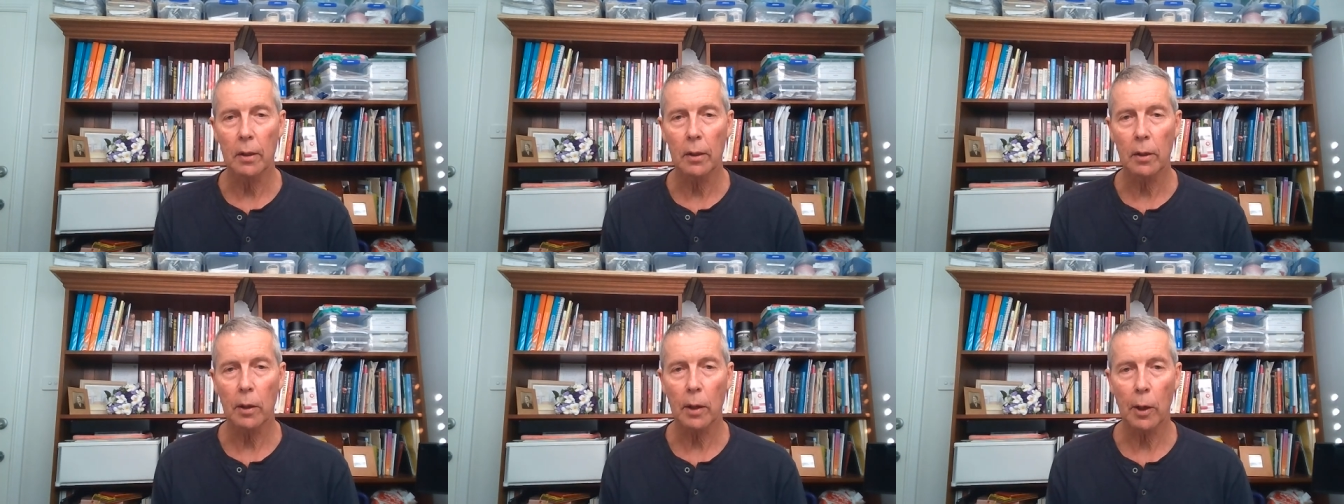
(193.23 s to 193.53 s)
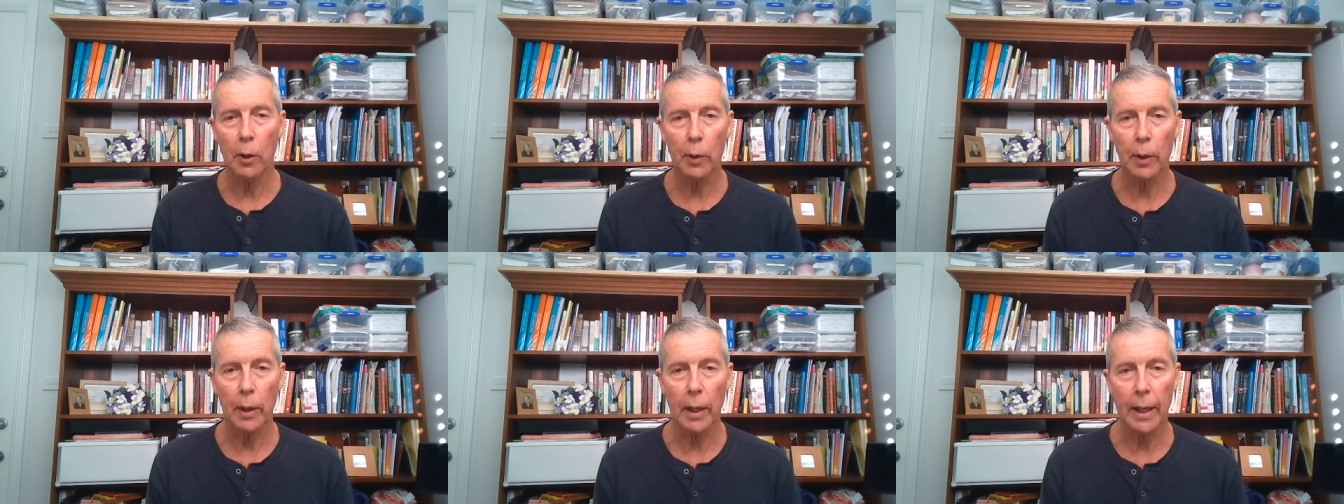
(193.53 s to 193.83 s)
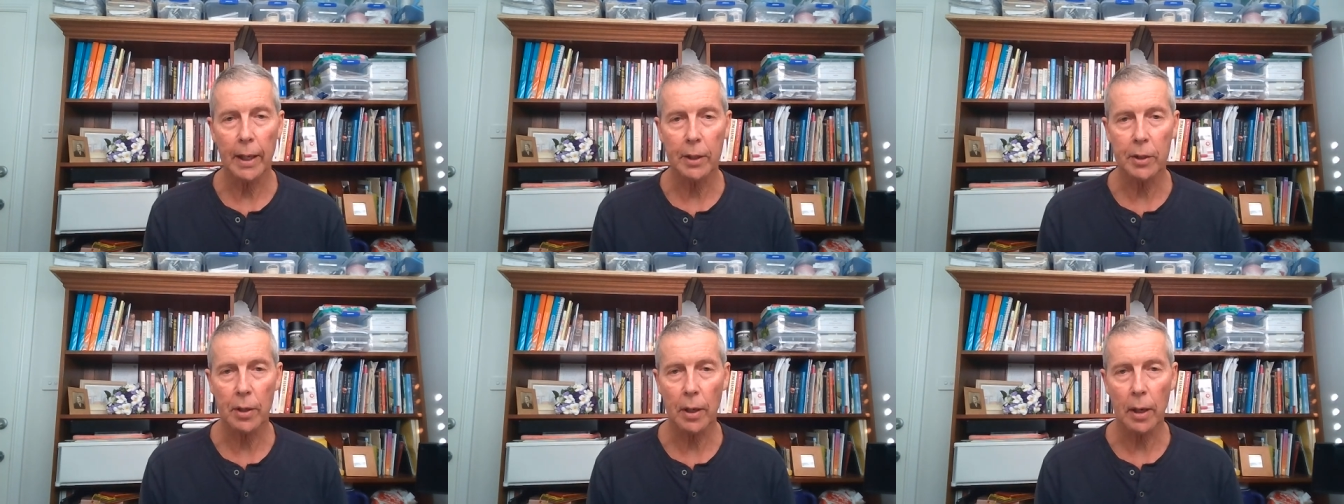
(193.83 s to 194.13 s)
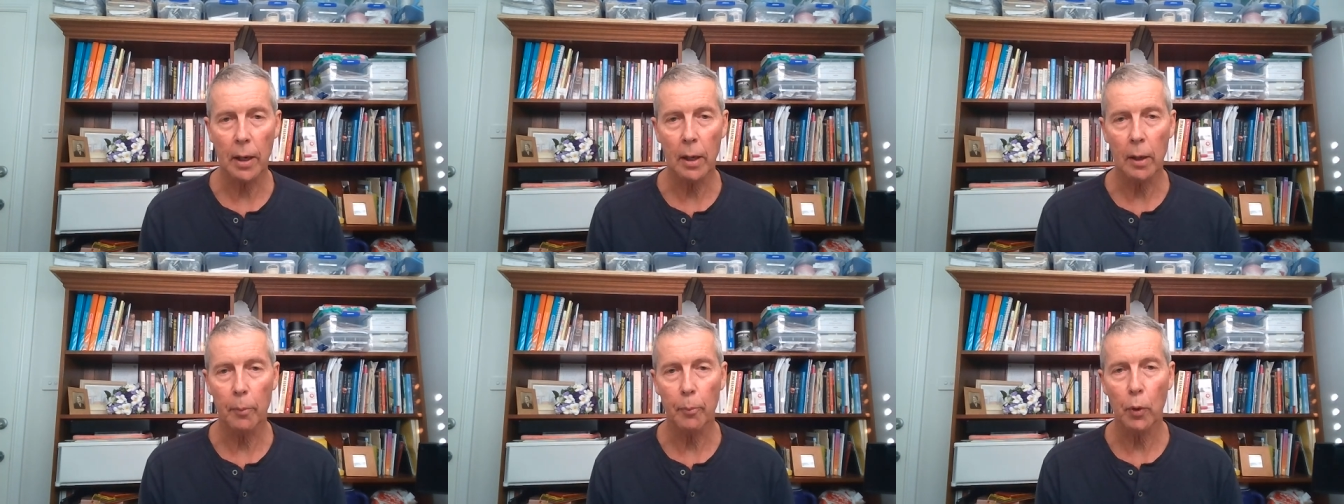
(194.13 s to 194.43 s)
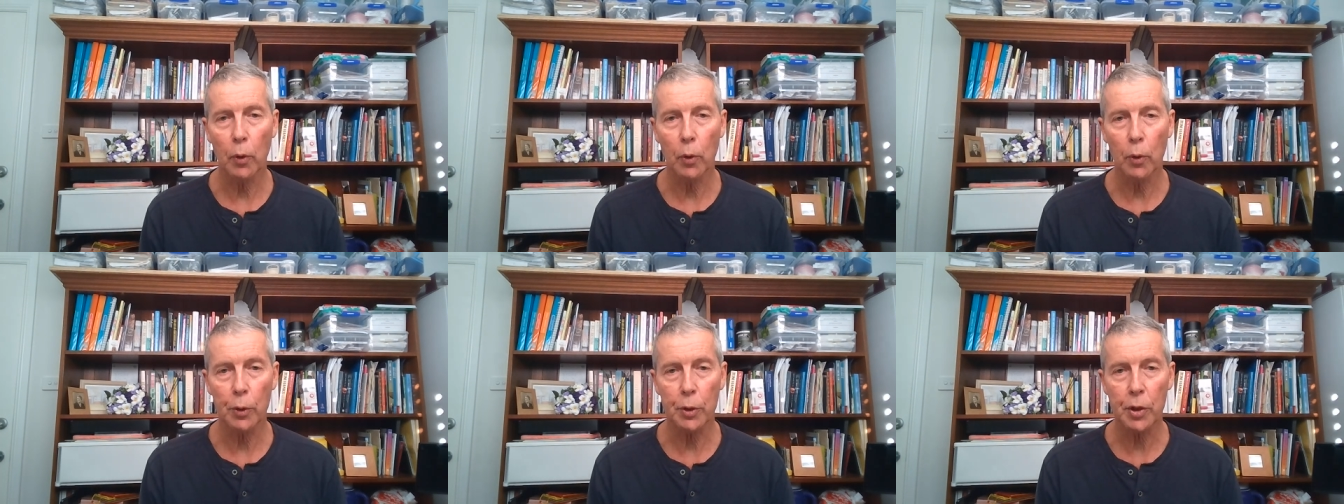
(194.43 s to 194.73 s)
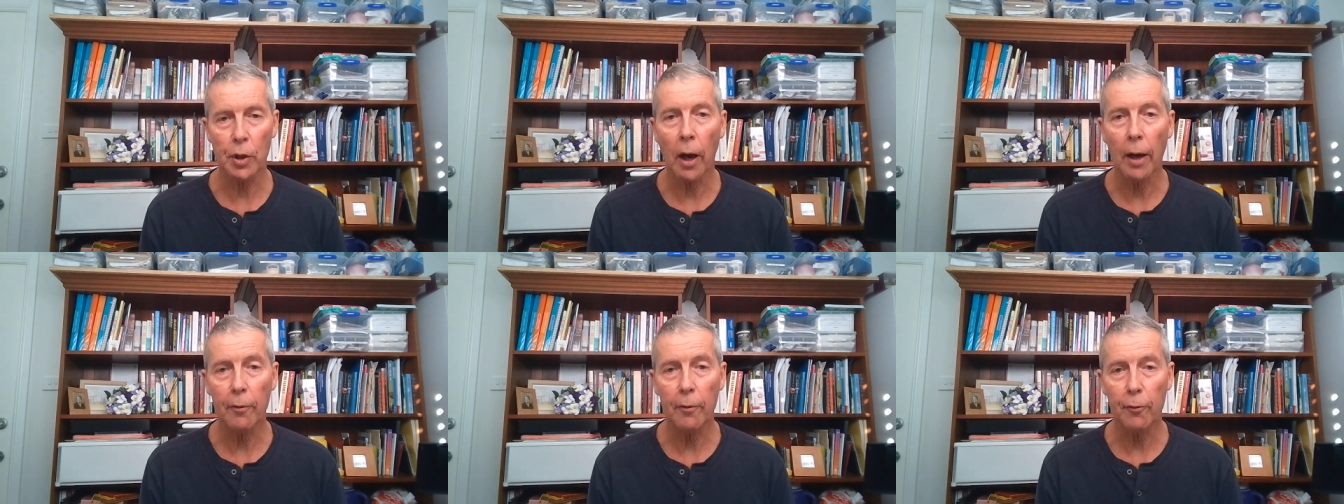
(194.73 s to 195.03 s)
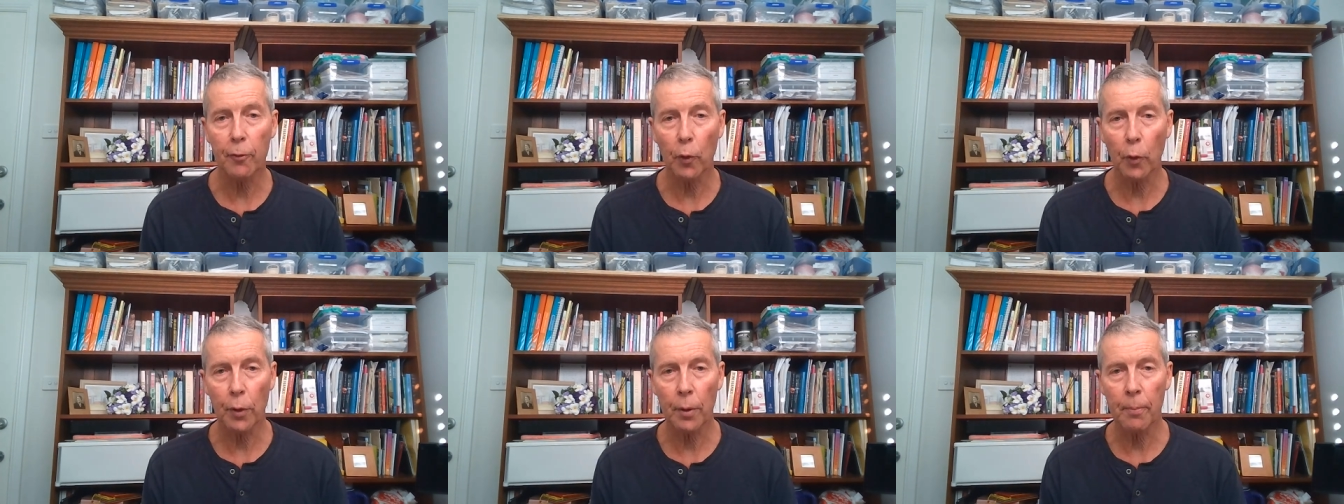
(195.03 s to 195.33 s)
Lower legs are a poor site
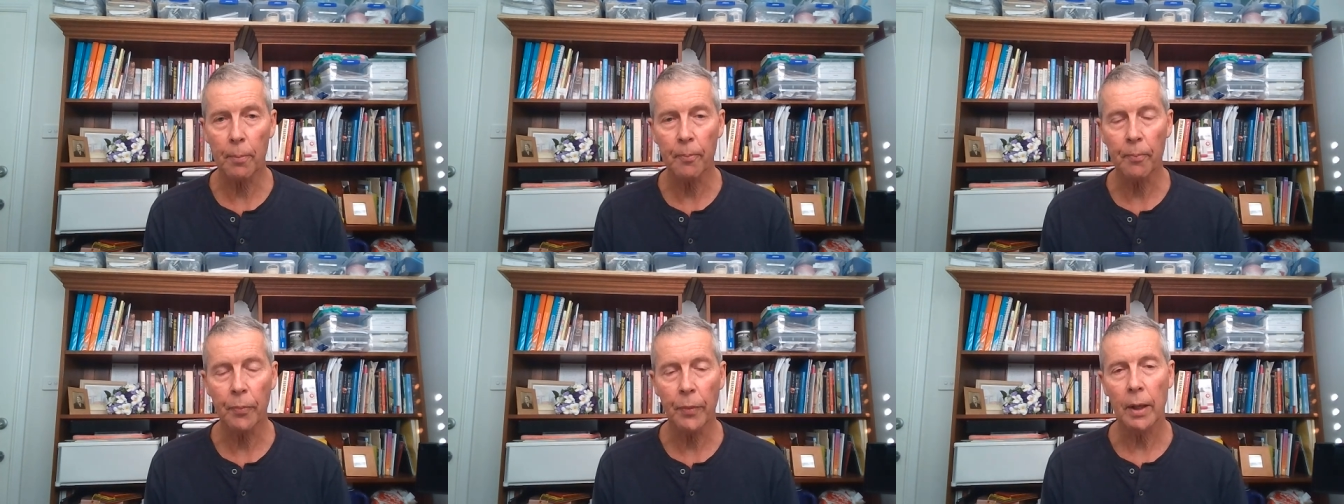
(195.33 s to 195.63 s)
for them.